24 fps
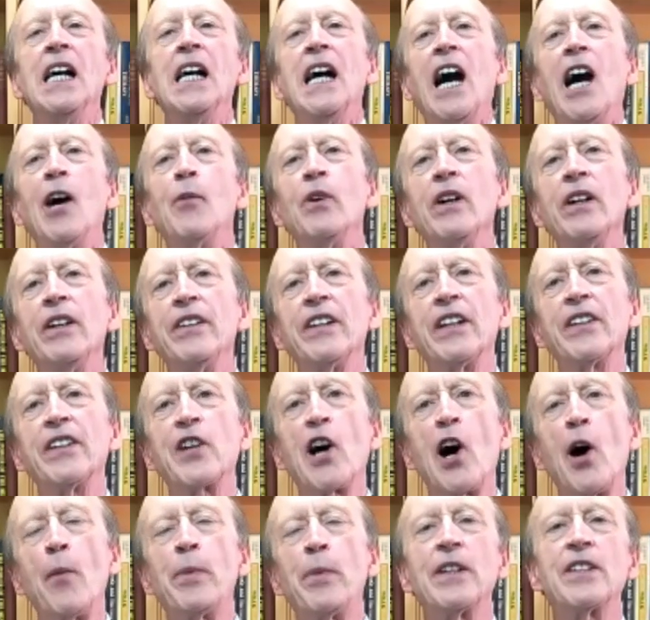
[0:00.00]
And one of the
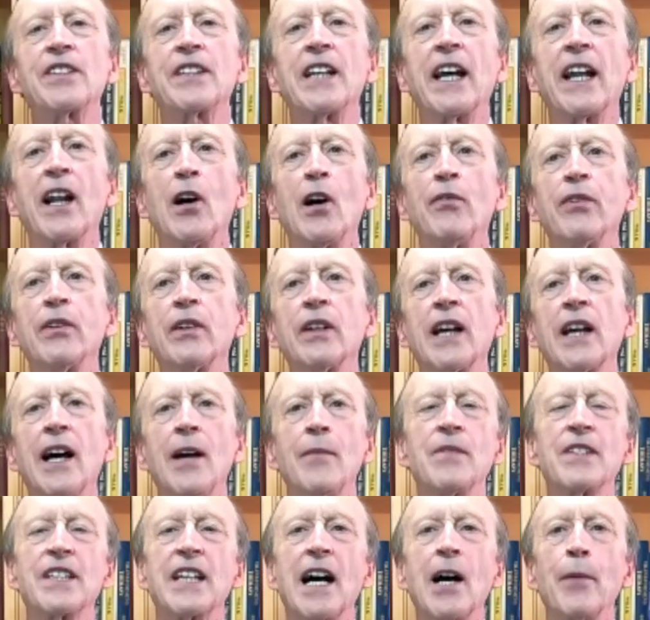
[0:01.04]
topics that often
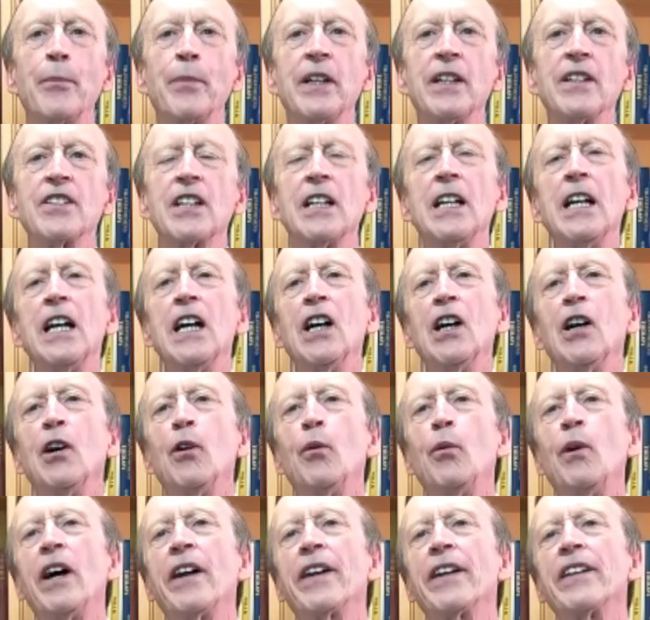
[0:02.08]
comes up is
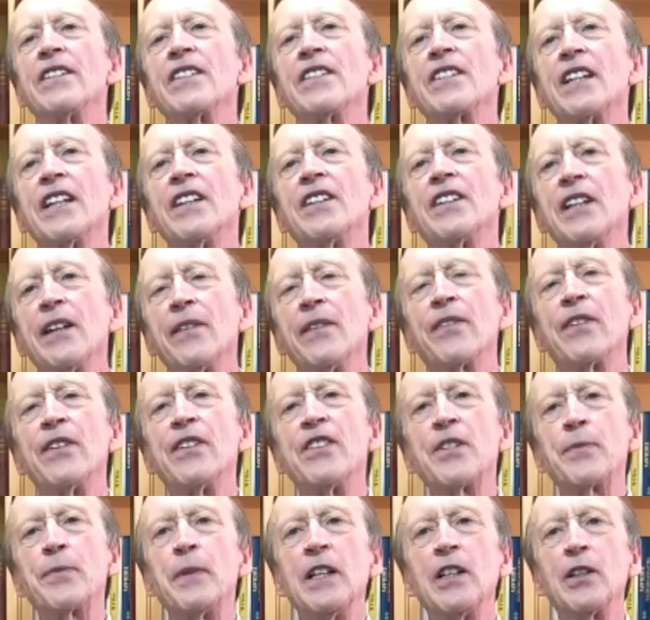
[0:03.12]
what is the
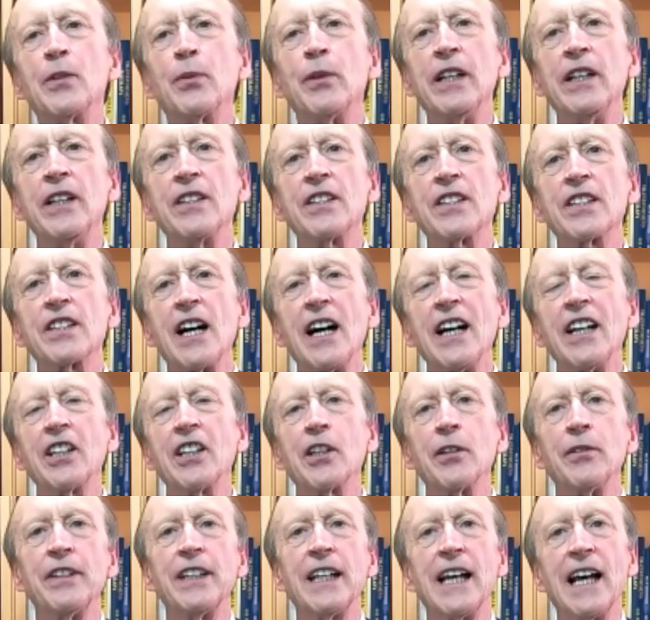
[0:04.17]
difference between
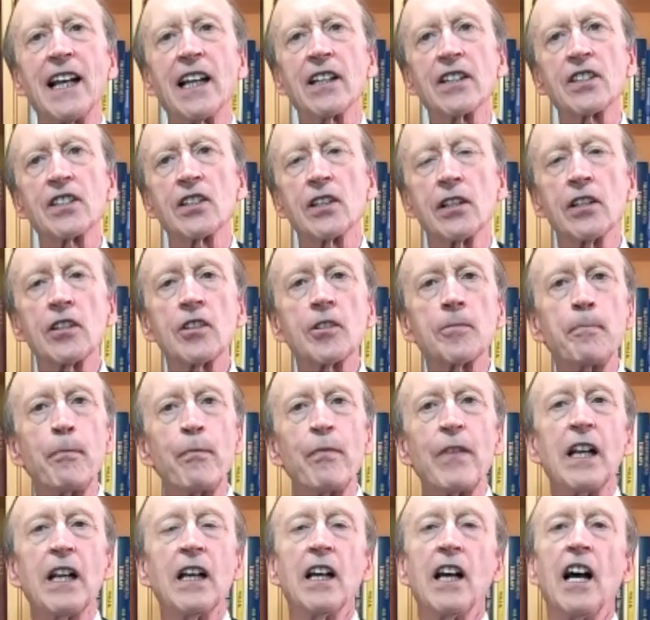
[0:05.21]
psychoanalysis,
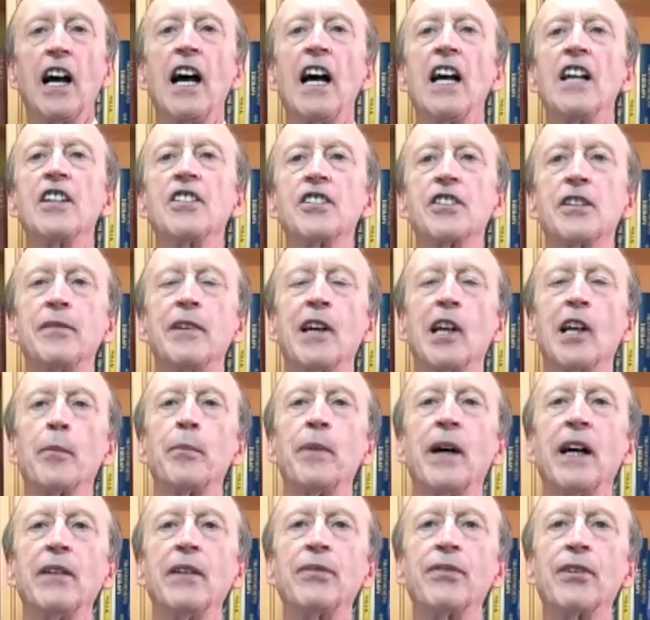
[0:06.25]
as developed
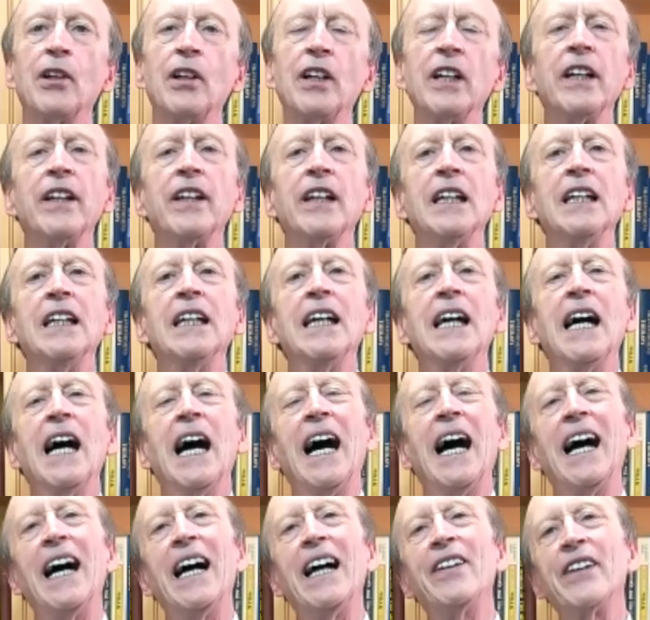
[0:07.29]
by Freud,
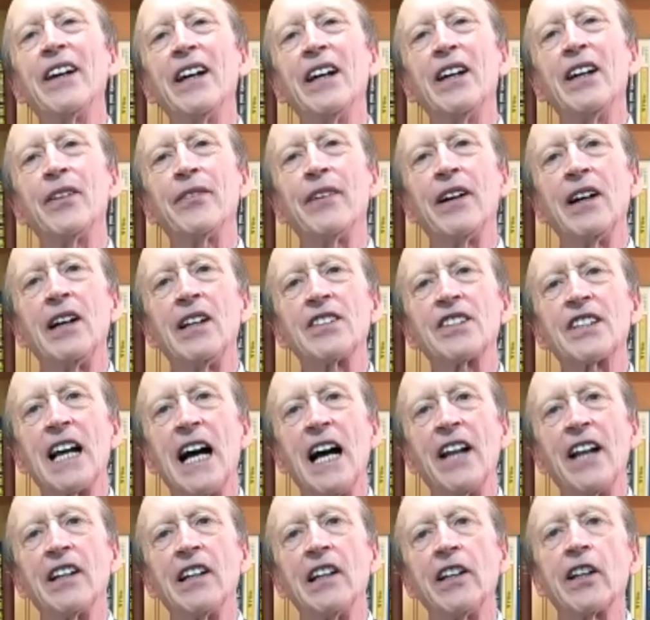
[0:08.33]
and advanced
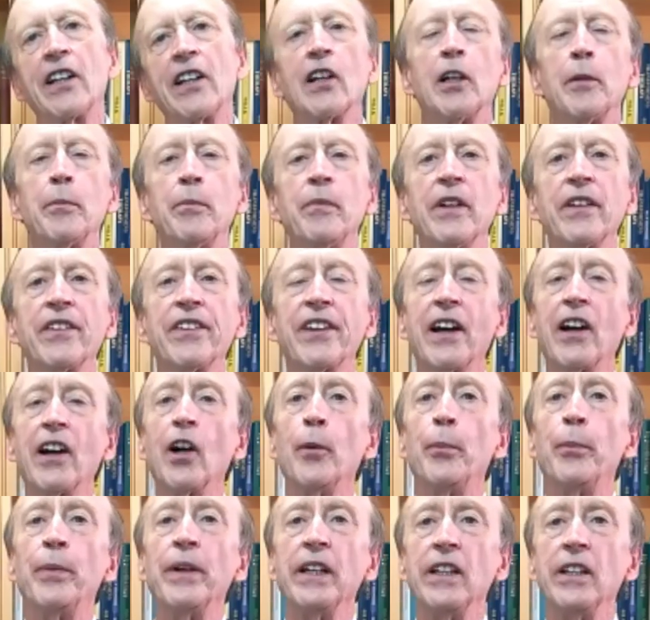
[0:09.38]
analytical
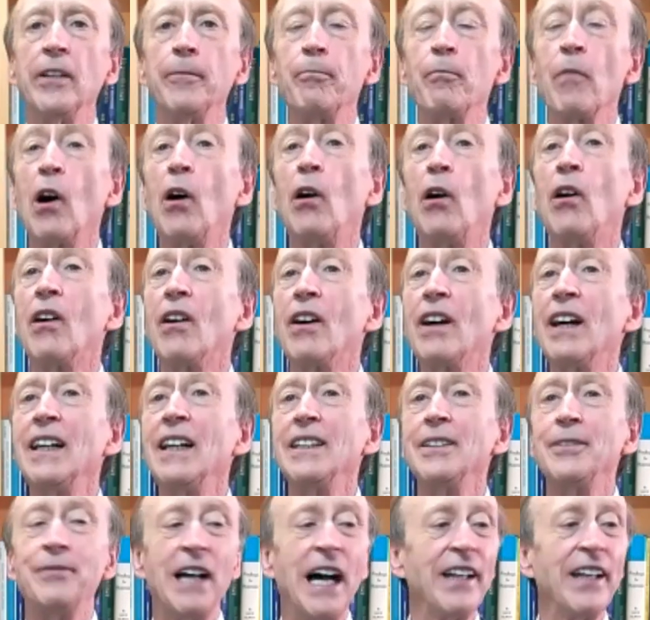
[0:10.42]
hypnotherapy, or
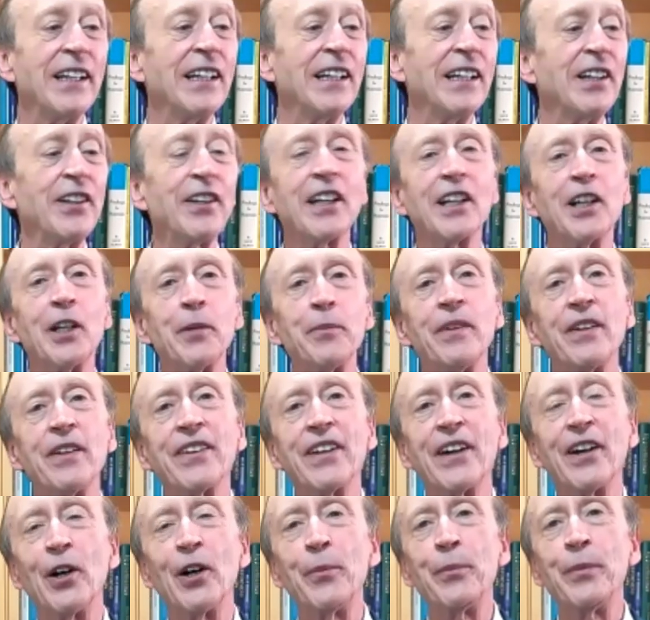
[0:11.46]
analytical
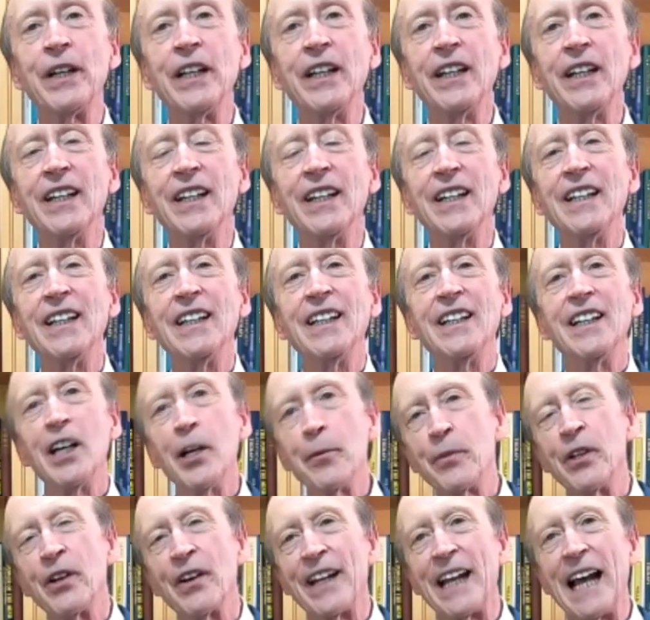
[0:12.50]
hypnotherapy,
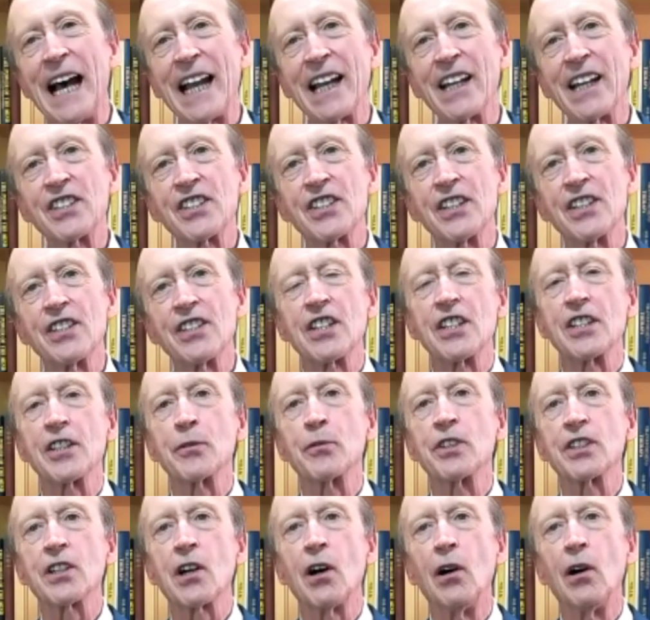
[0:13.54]
hypnoanalysis as it
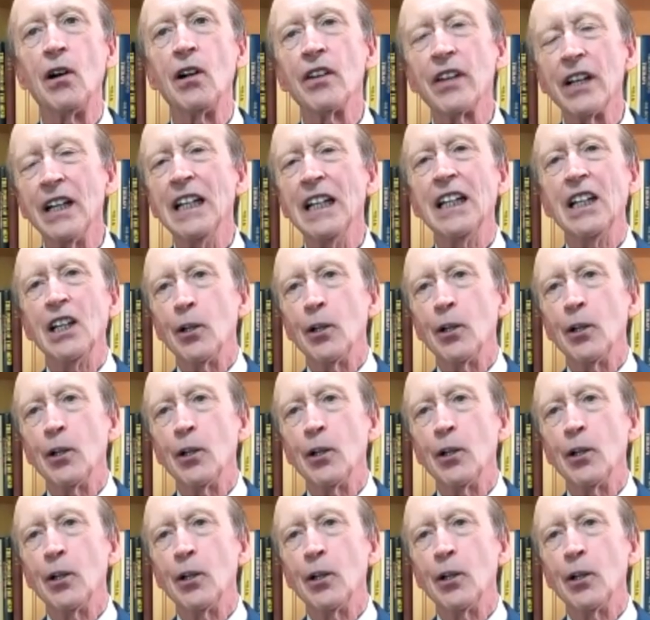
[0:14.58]
was called.